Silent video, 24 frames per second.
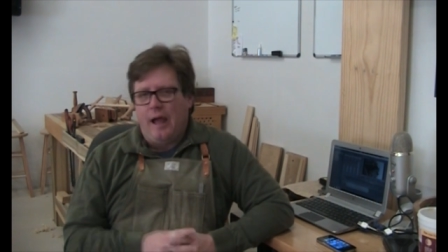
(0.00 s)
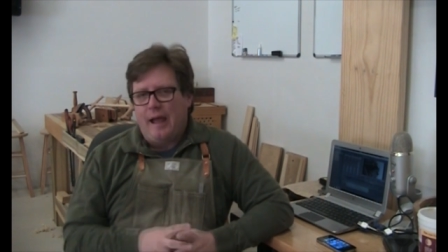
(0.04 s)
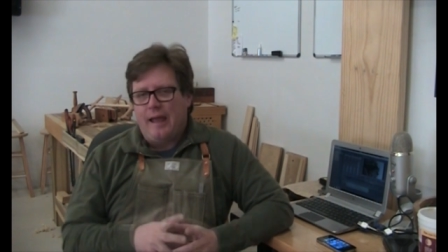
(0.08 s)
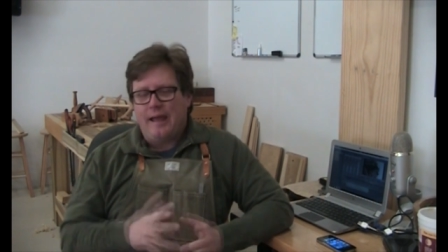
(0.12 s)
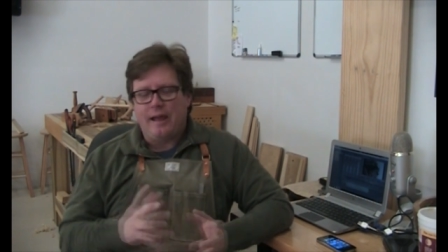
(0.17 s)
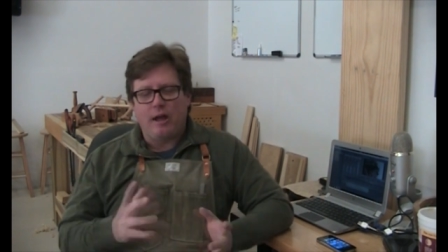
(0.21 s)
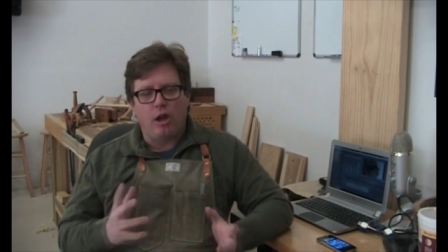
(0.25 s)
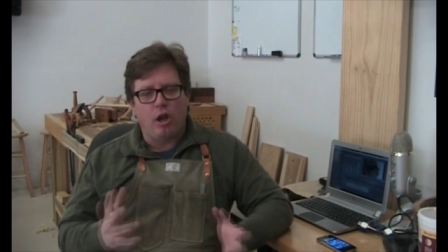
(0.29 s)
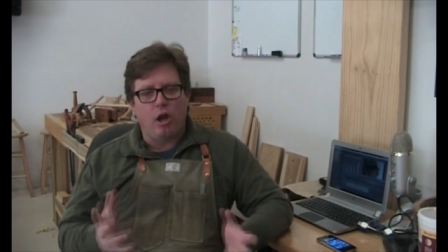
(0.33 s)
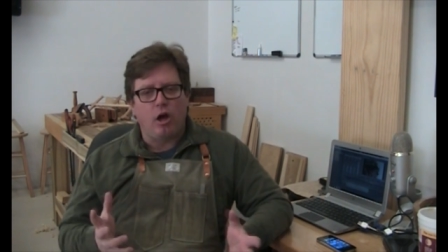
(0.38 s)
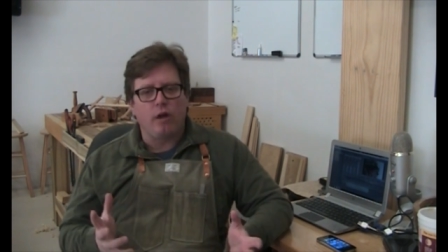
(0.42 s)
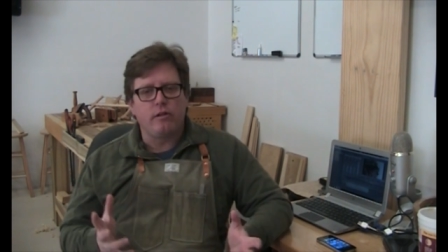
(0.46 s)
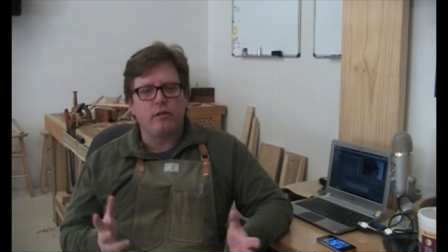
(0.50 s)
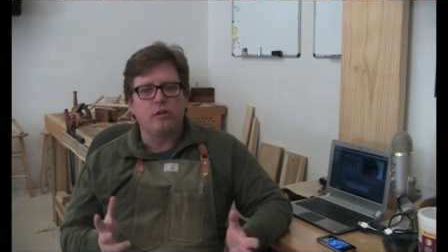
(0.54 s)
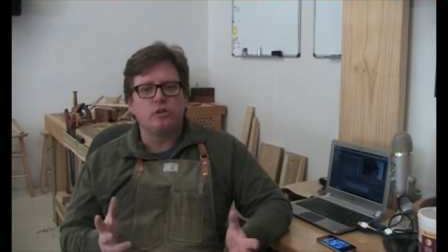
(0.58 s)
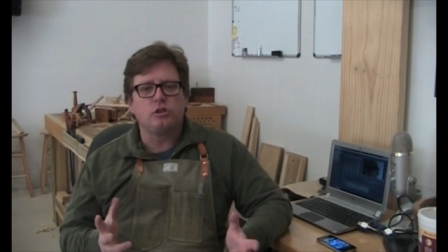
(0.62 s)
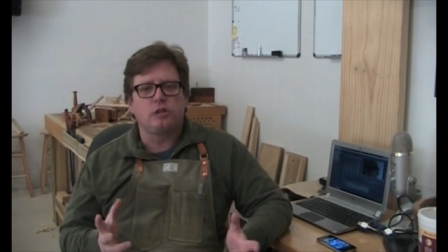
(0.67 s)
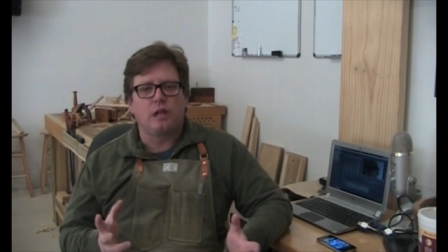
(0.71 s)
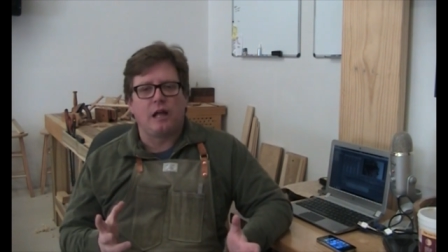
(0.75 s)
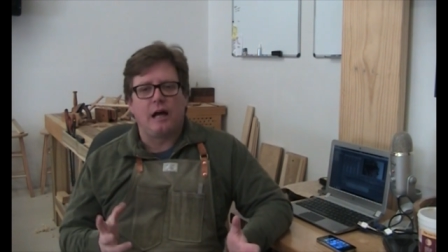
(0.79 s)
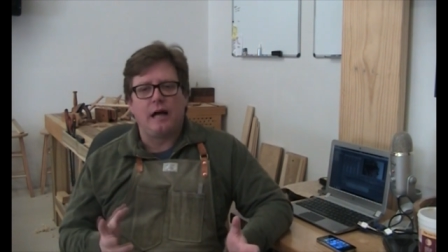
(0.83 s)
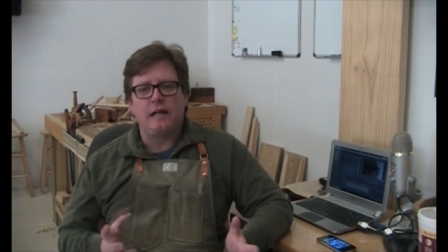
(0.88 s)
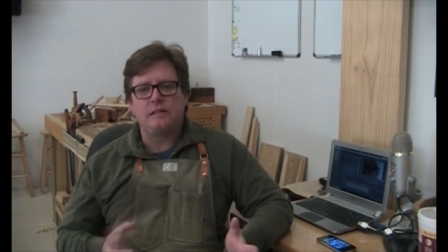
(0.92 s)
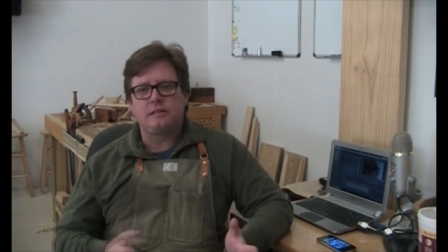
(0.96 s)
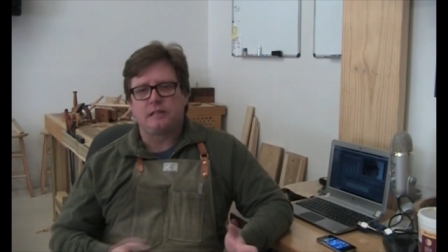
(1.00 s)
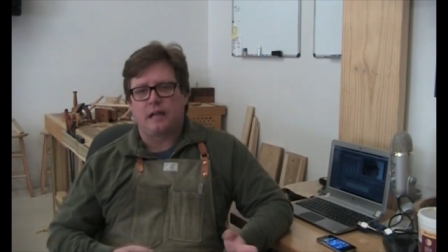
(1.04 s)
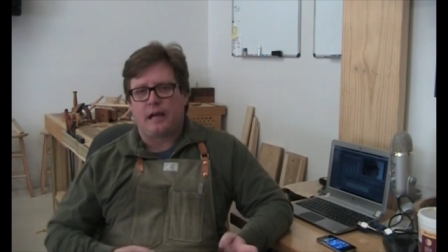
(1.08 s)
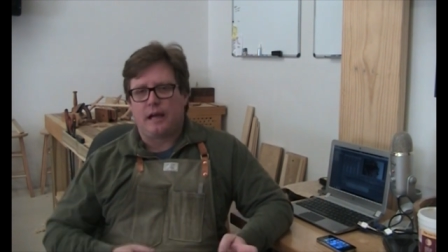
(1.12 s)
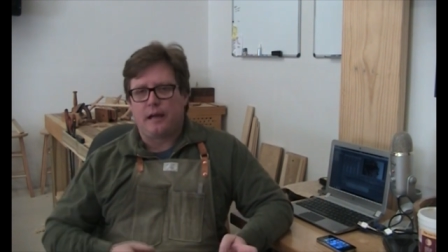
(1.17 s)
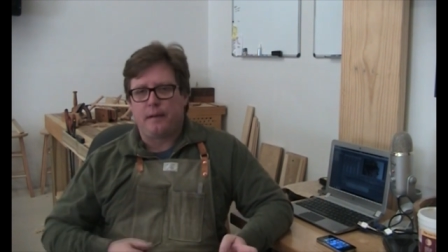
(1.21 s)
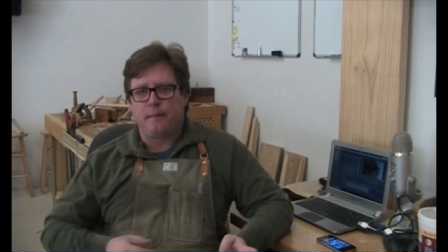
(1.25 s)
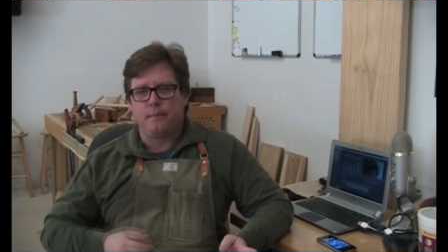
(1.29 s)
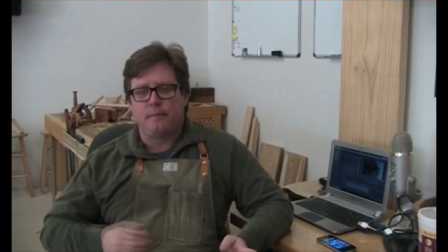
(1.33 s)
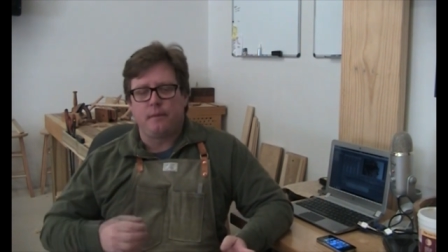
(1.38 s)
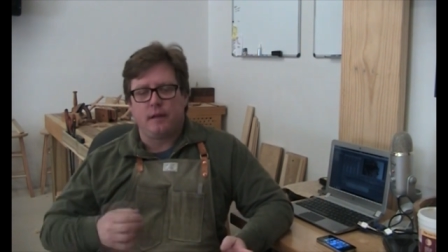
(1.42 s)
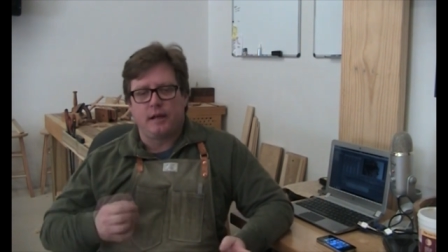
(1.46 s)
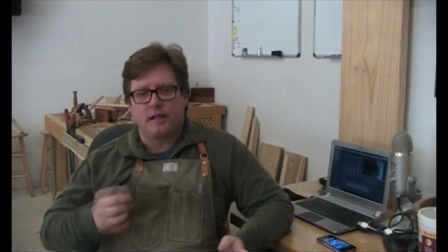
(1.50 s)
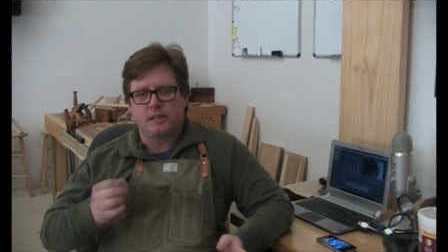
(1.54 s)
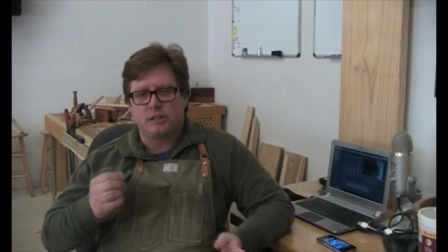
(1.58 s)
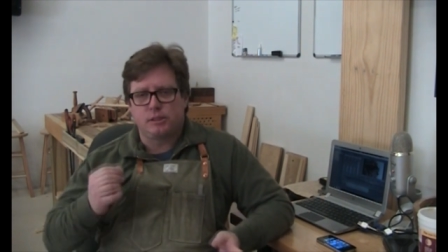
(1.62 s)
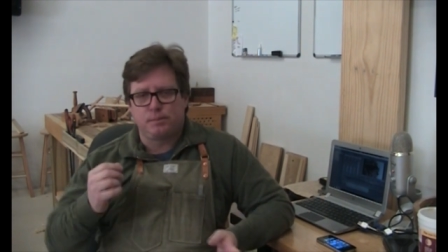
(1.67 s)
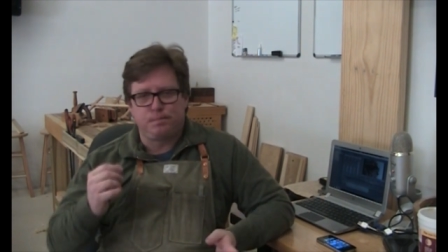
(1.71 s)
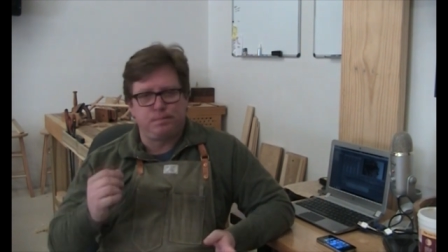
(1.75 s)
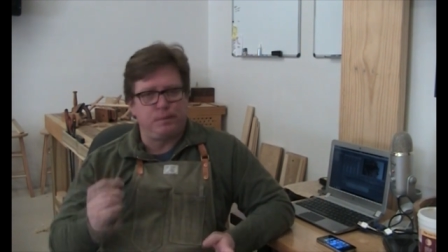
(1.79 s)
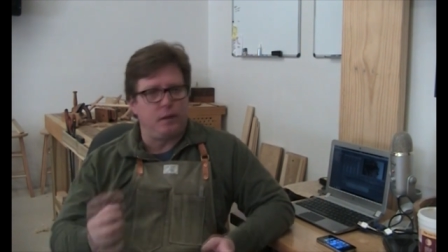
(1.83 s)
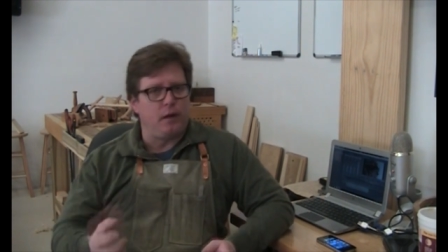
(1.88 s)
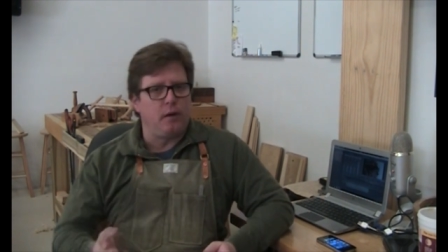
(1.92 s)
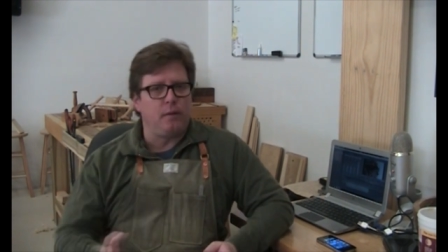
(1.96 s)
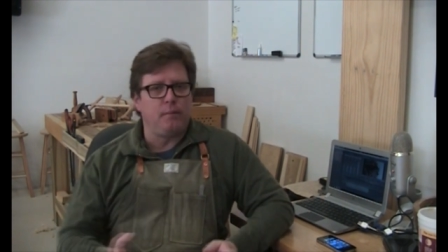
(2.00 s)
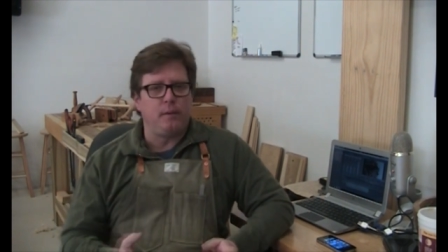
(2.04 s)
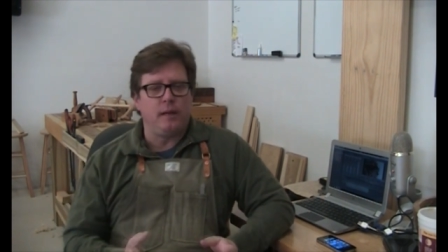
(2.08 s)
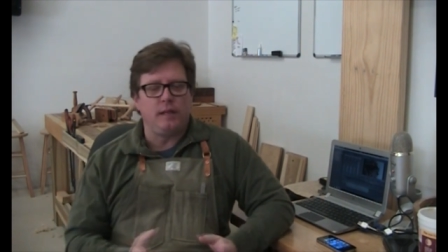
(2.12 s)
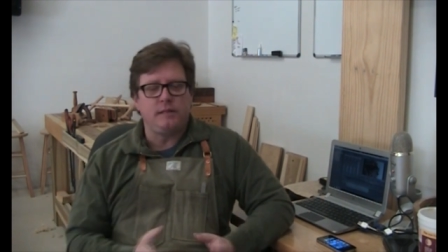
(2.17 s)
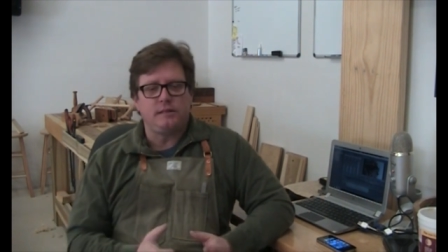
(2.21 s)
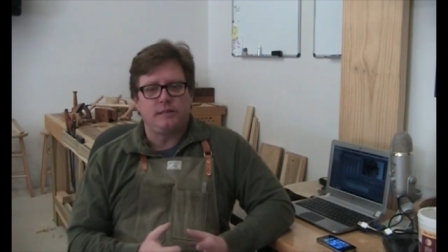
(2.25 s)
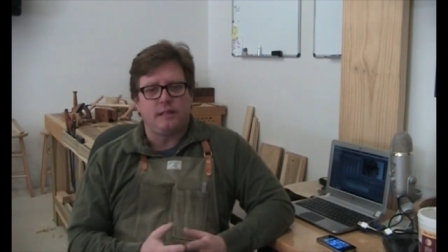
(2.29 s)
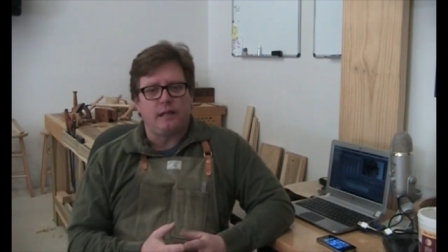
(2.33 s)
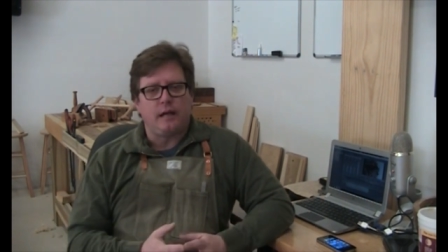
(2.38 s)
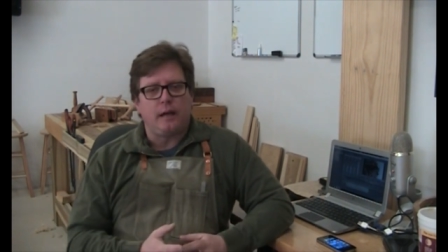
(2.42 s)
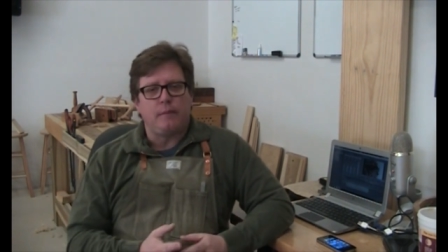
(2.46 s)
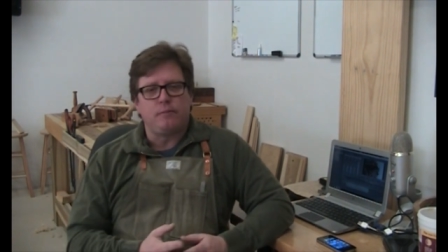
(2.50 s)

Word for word: And along those lines, I am experimenting.